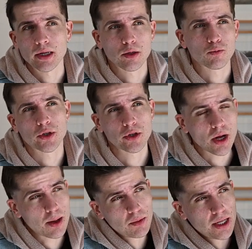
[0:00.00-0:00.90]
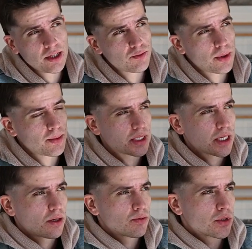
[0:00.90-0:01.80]
And when I live by
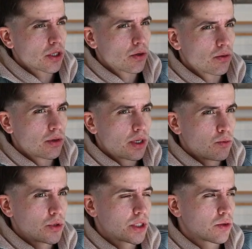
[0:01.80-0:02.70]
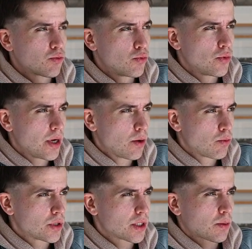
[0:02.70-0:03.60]
myself, so it was
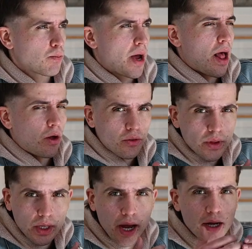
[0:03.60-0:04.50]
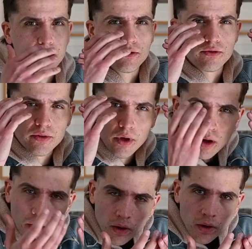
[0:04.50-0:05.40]
like my healthy kind of
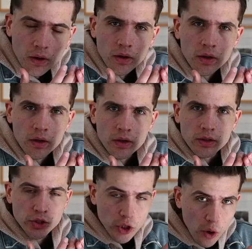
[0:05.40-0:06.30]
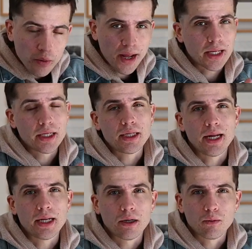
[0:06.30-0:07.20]
zone I could
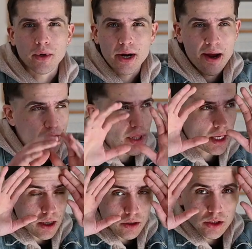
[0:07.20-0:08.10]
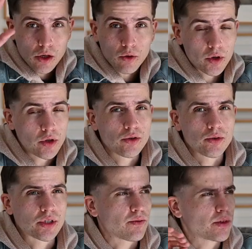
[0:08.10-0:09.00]
get in, where everything else, all the
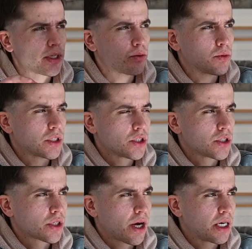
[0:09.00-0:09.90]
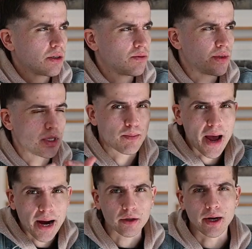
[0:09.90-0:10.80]
news, everything was just kind of in the
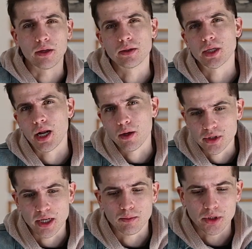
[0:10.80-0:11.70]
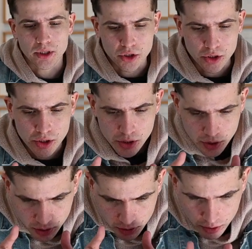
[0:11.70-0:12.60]
background, and I was able to just,
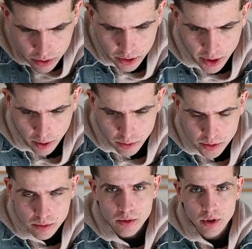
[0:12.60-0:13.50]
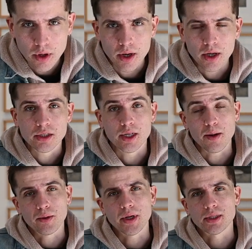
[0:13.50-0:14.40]
you know, stay
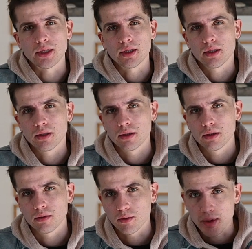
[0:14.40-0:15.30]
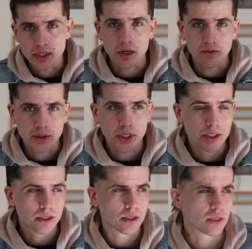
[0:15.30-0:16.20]
present with myself at
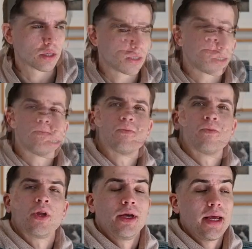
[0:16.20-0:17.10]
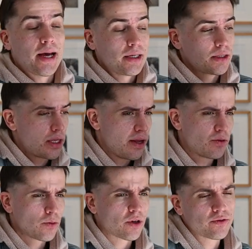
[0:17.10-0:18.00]
least. Yeah, if
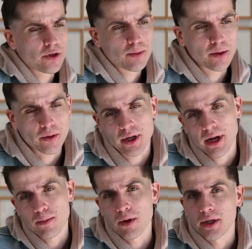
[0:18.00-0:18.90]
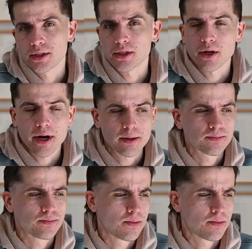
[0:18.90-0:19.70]
you want to follow my work, I am on Instagram.